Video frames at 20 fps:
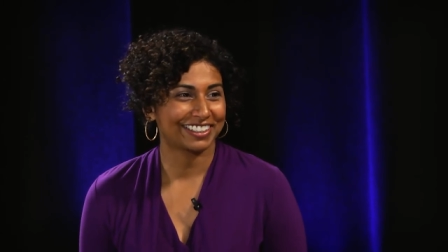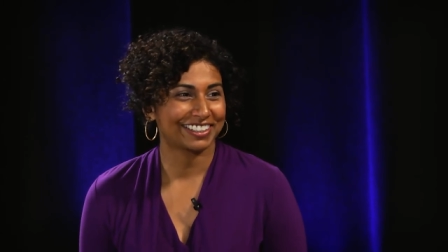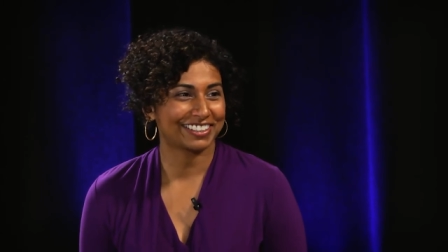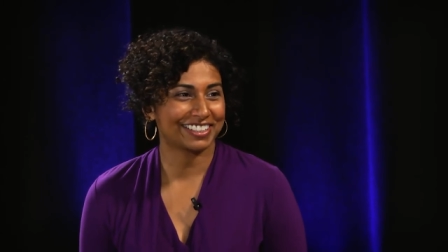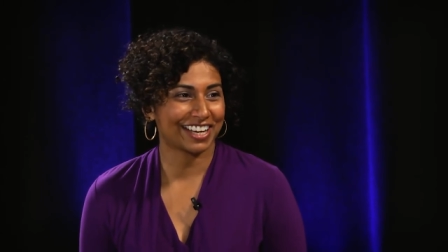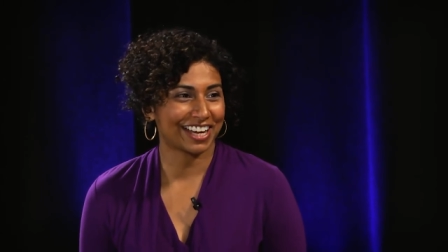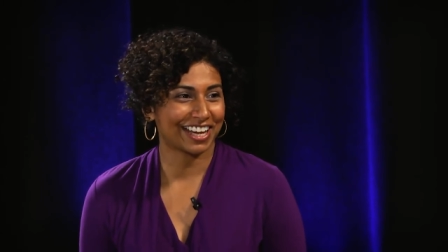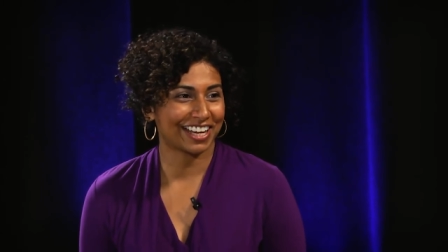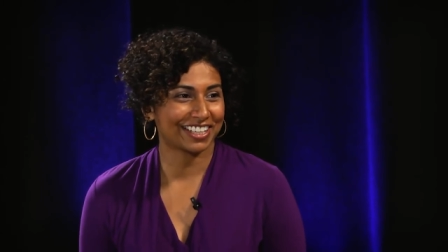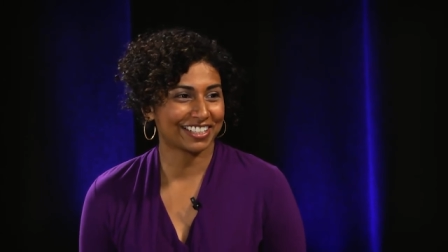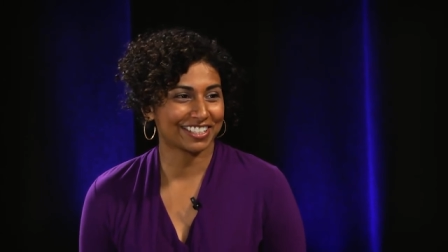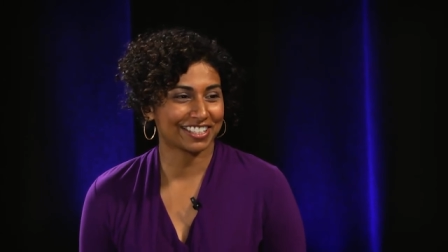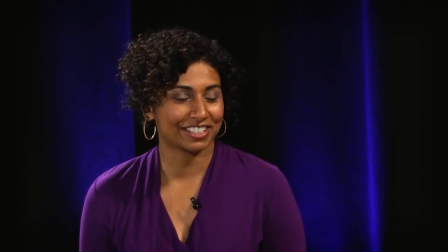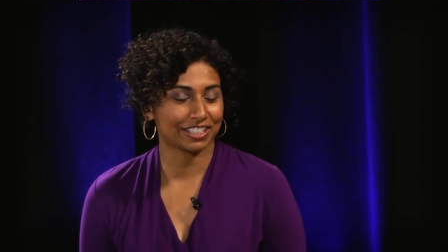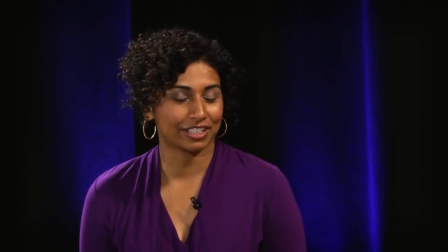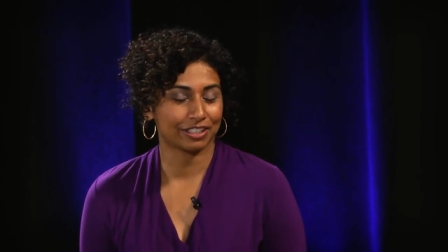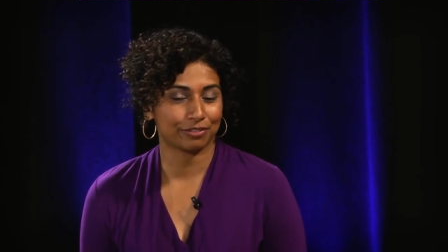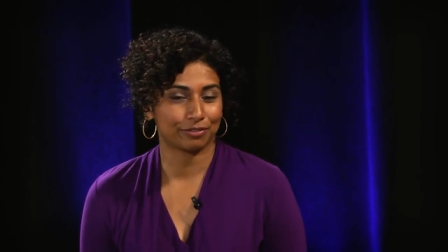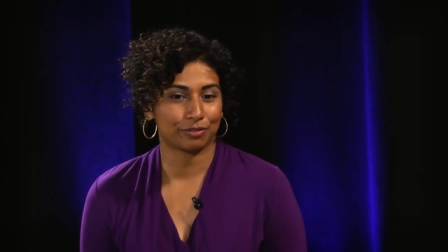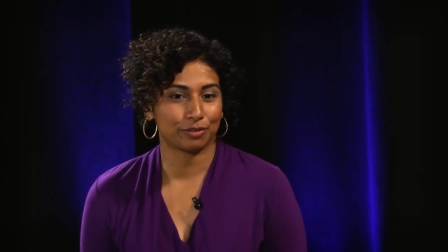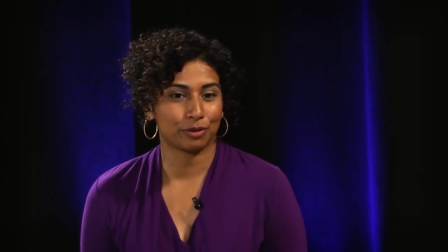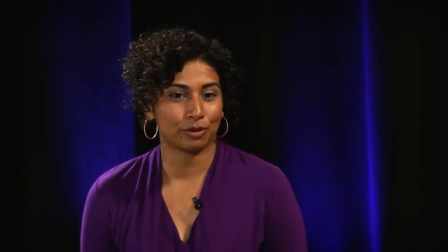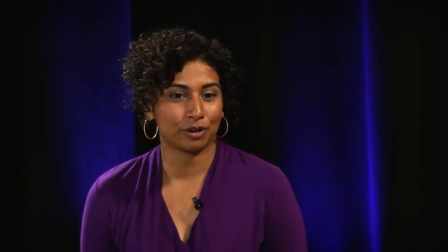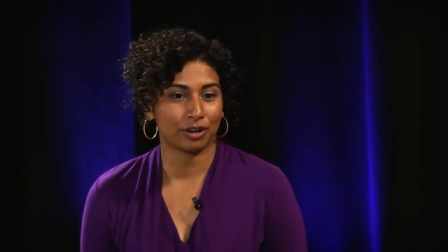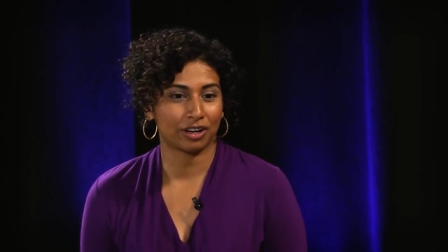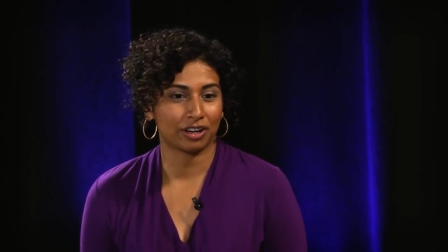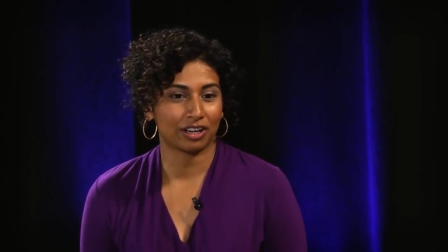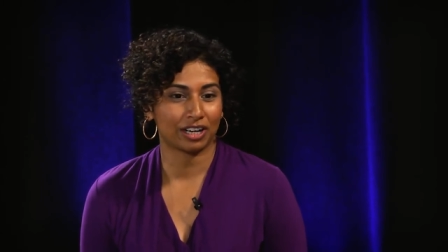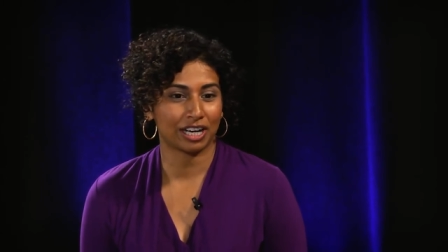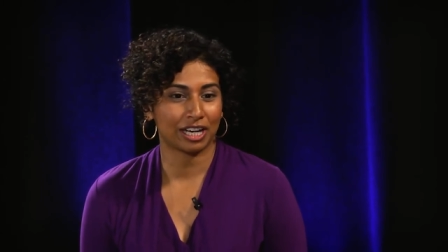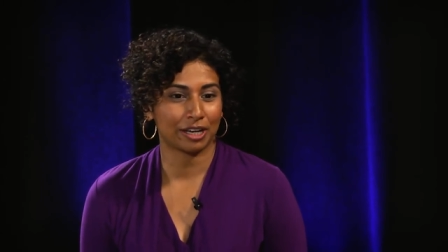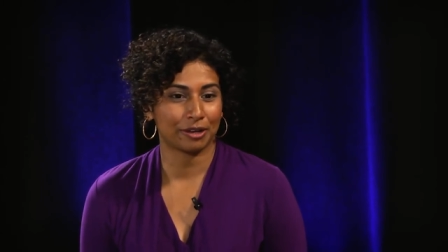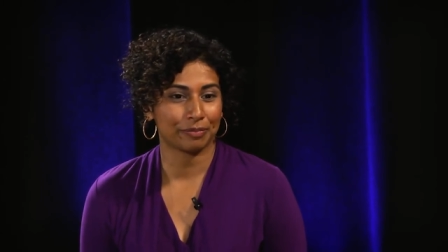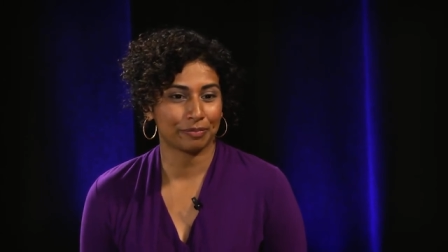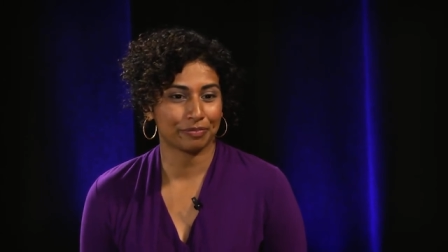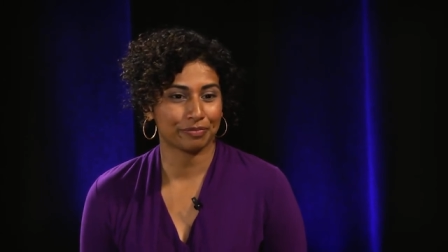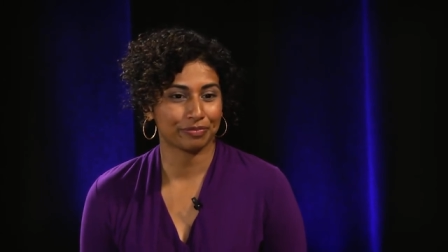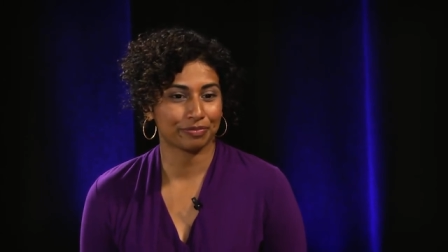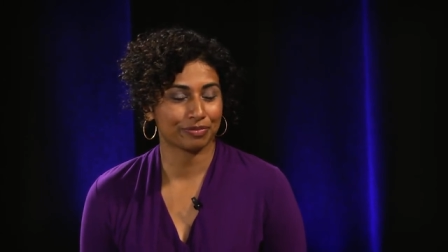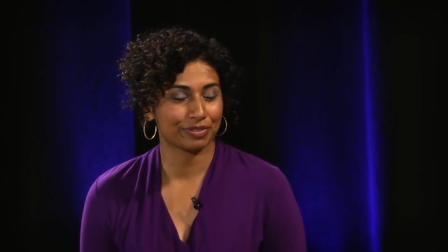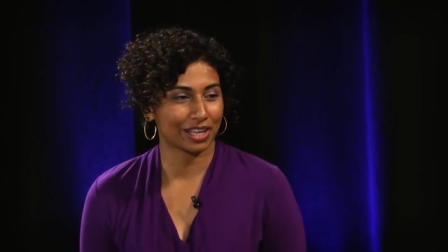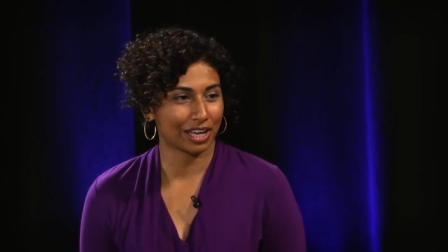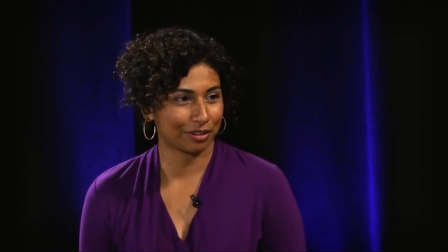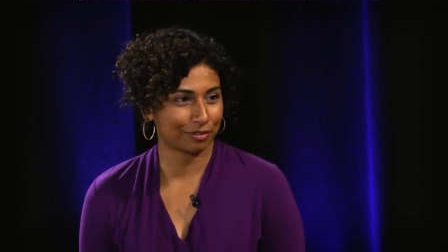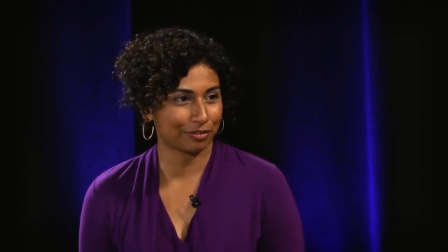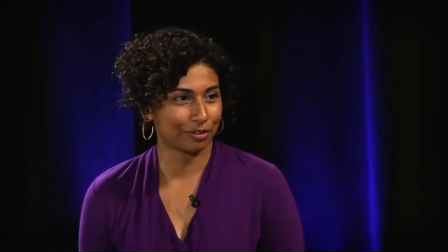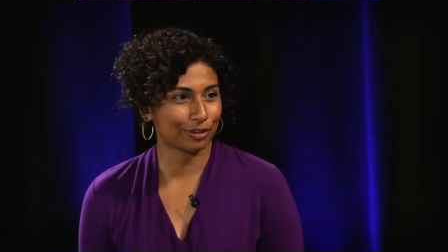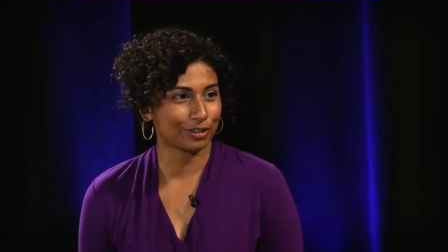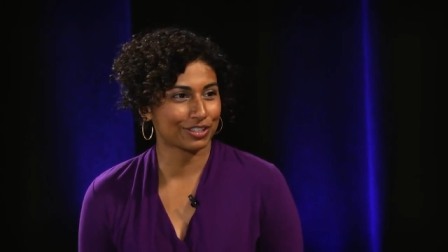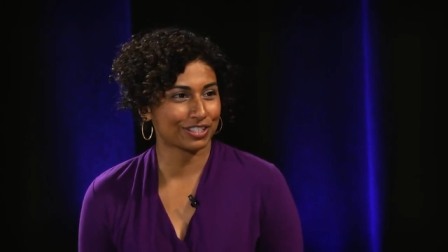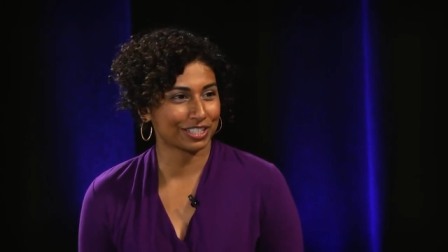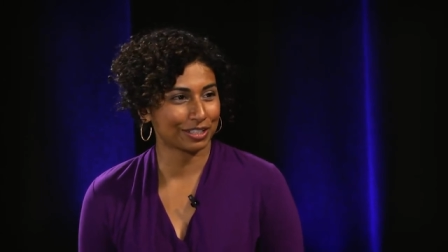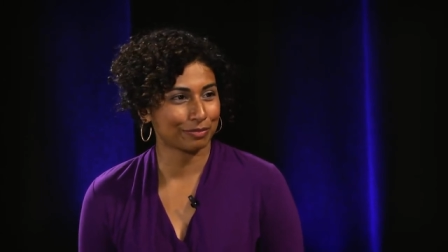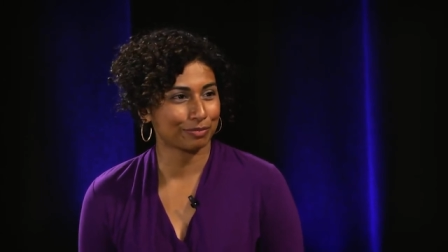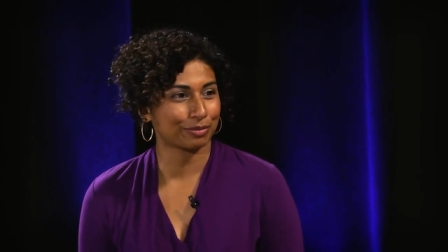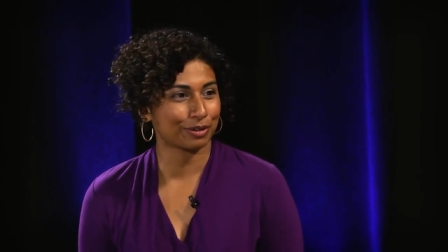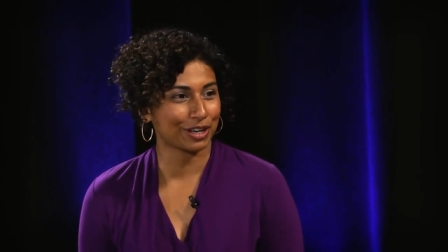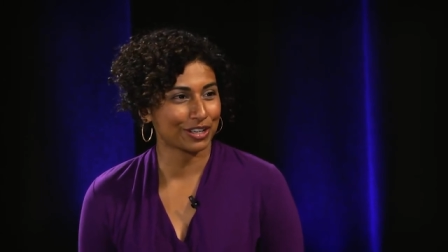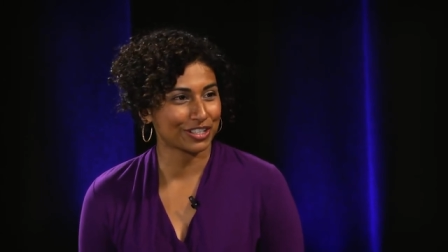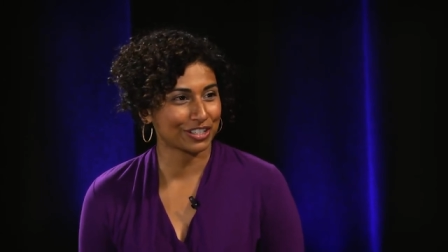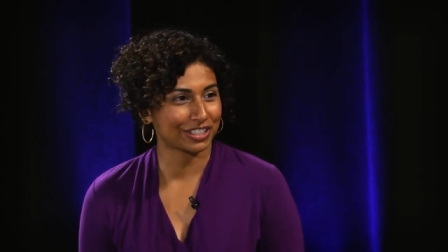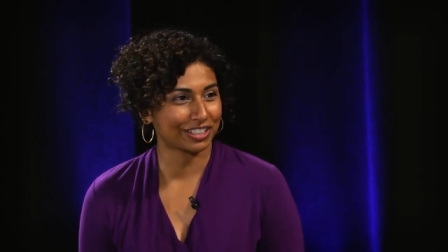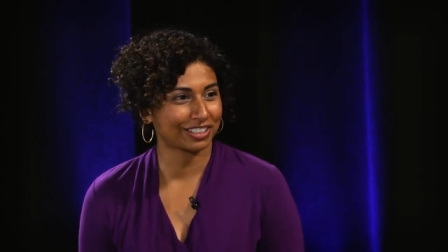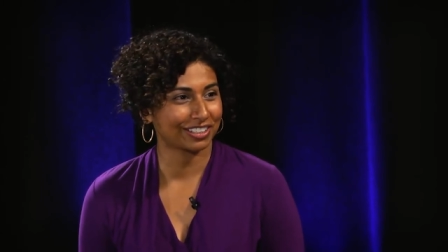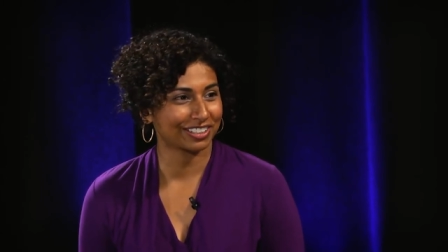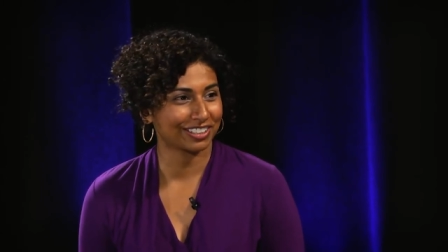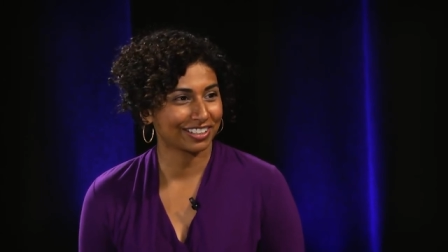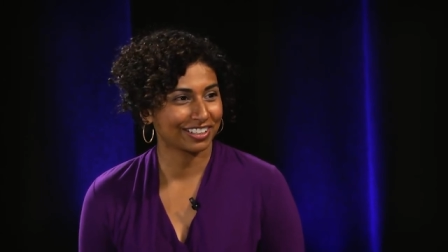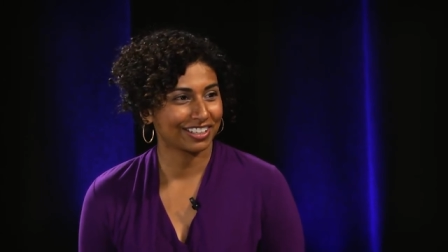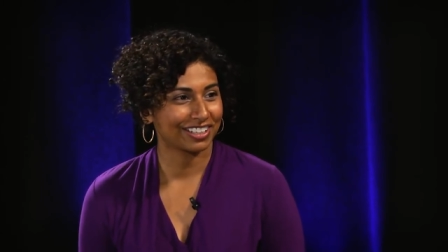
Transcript: not for that first impression.